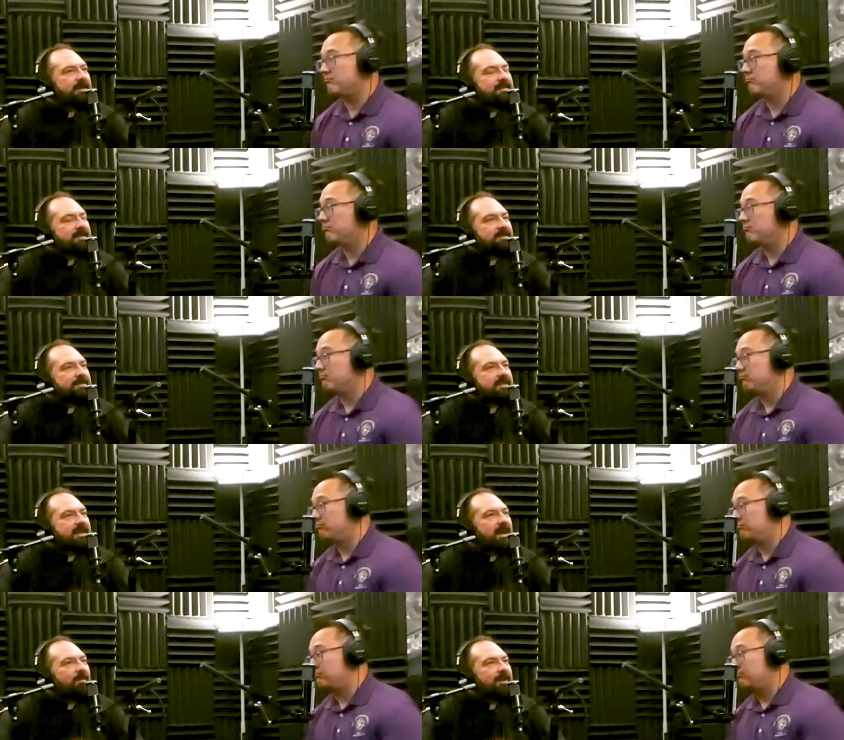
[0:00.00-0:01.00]
Speaker 1: this and you say,
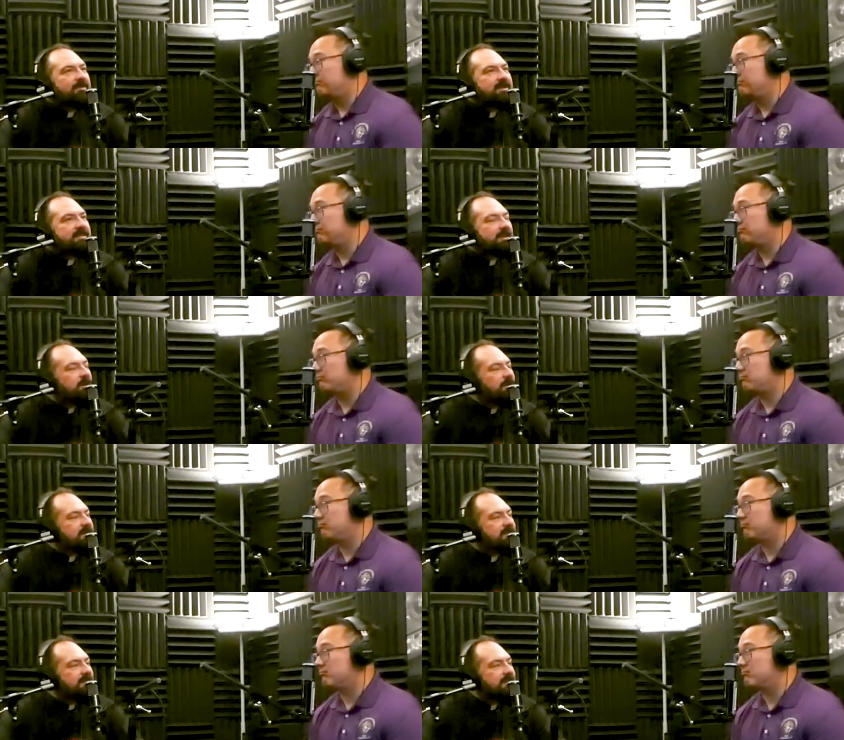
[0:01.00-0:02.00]
how much does it
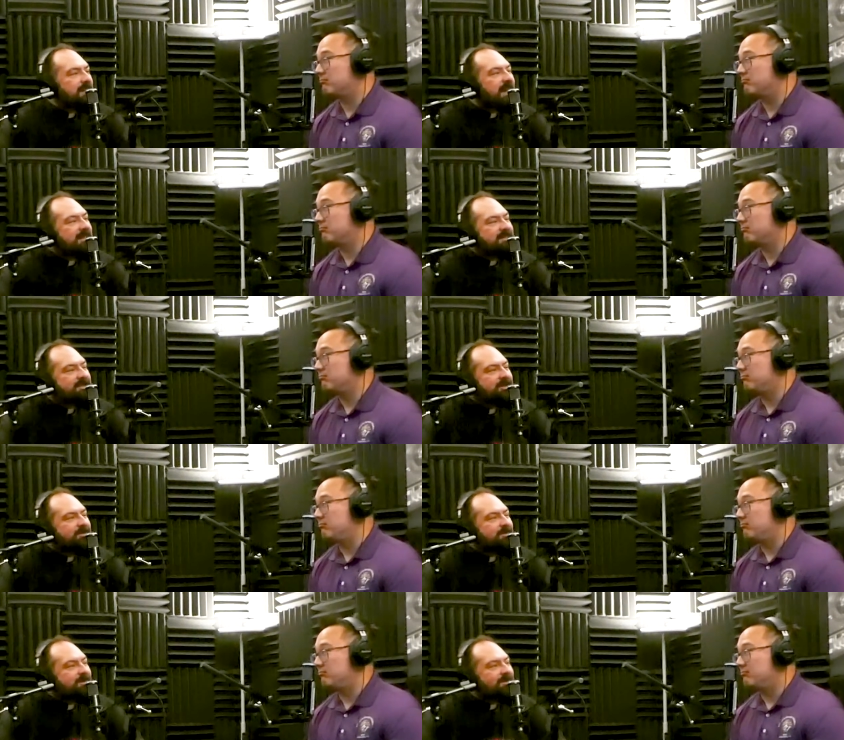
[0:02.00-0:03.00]
cost an
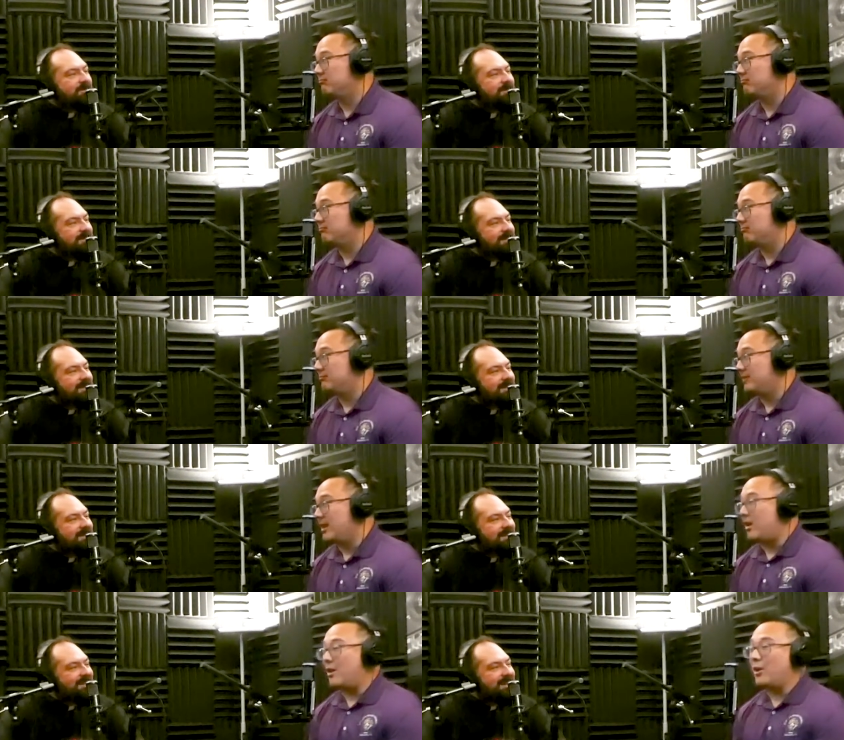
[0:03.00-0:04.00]
ICU room?
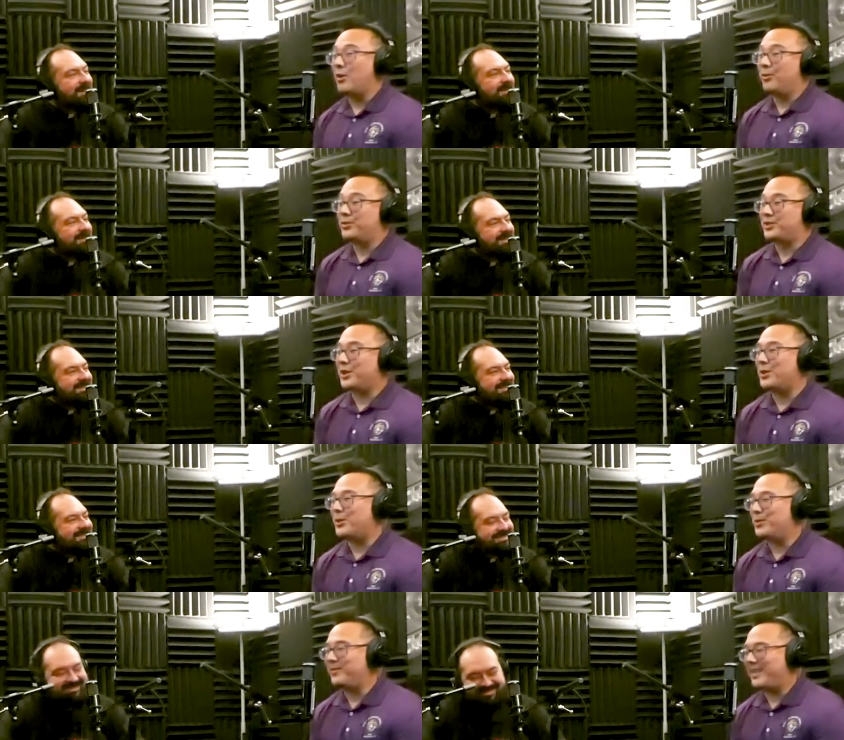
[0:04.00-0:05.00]
Oh,
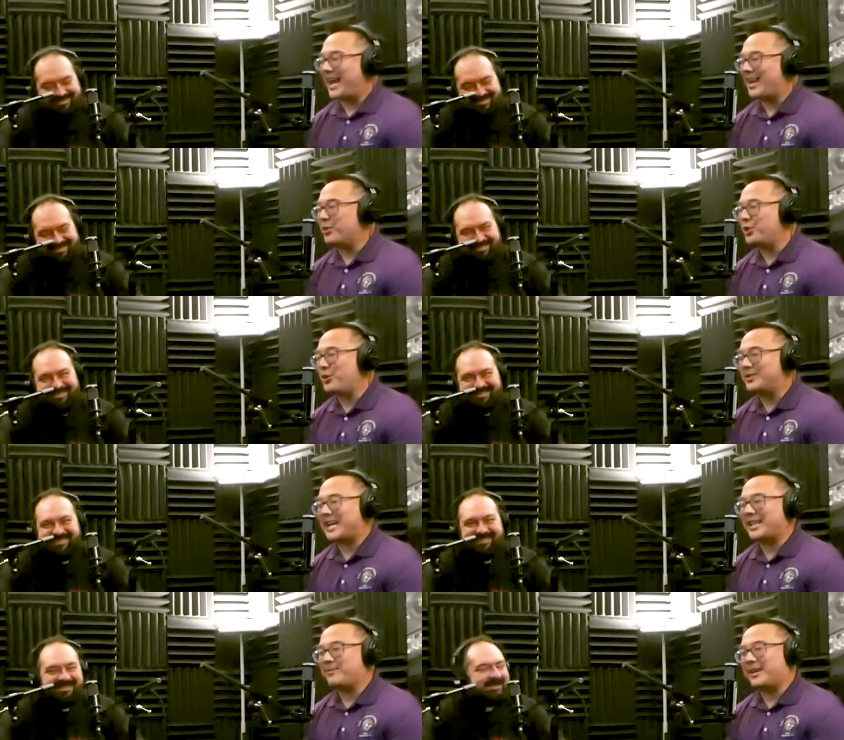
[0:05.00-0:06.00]
so
Speaker 2: I don't know
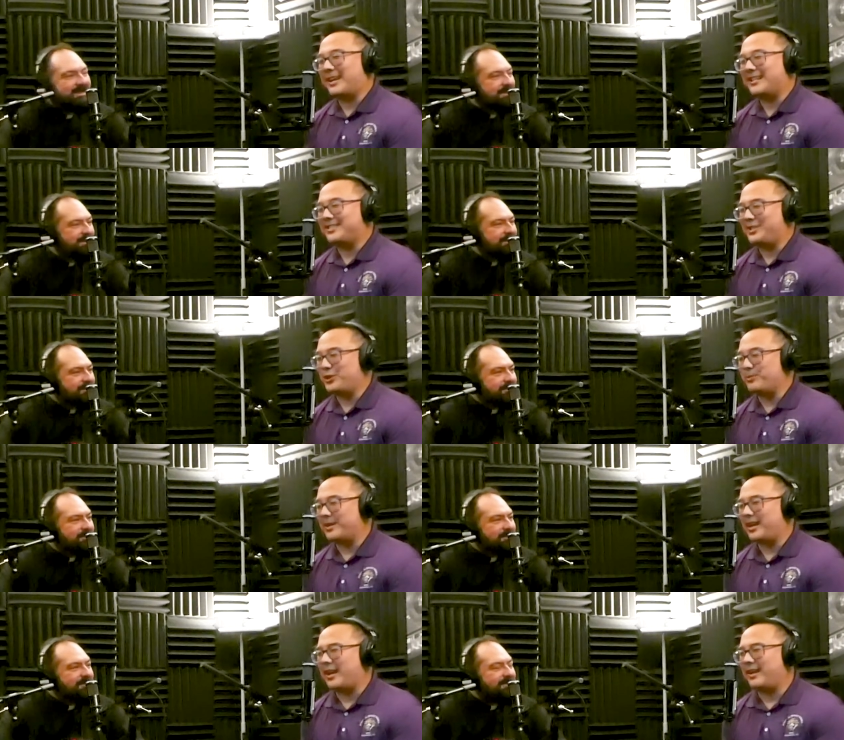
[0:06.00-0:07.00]
exactly about an ICU,
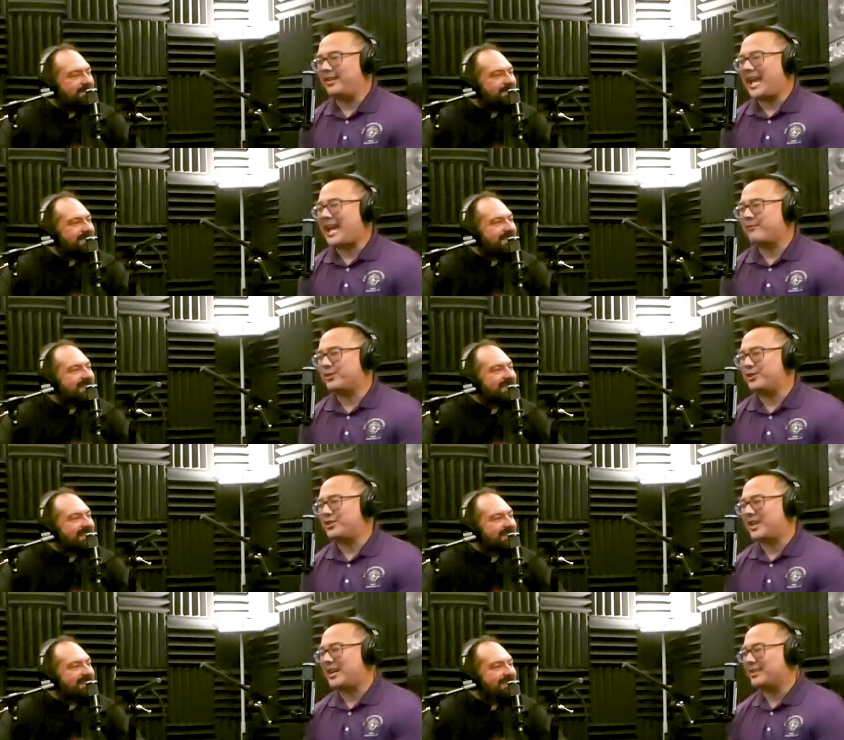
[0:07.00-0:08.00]
but the
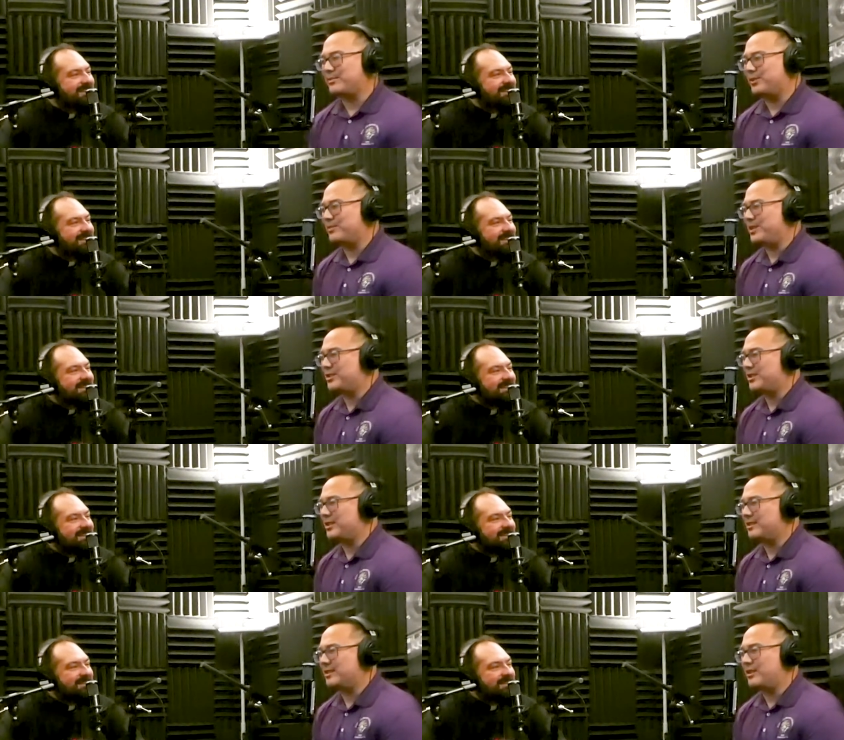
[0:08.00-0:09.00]
average hospital admission
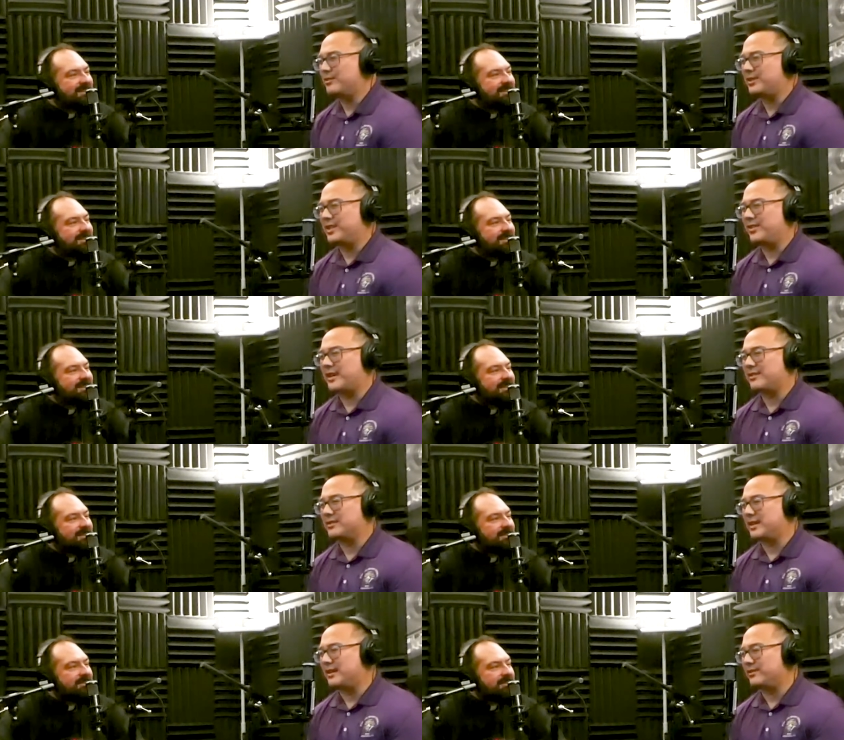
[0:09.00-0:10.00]
is over
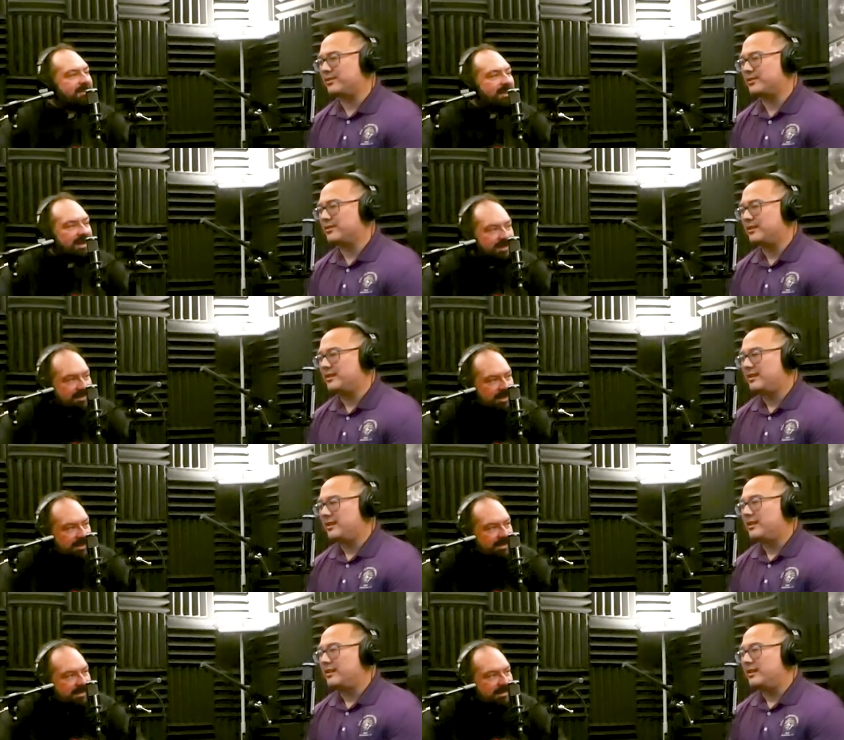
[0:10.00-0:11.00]
$10,000. A day?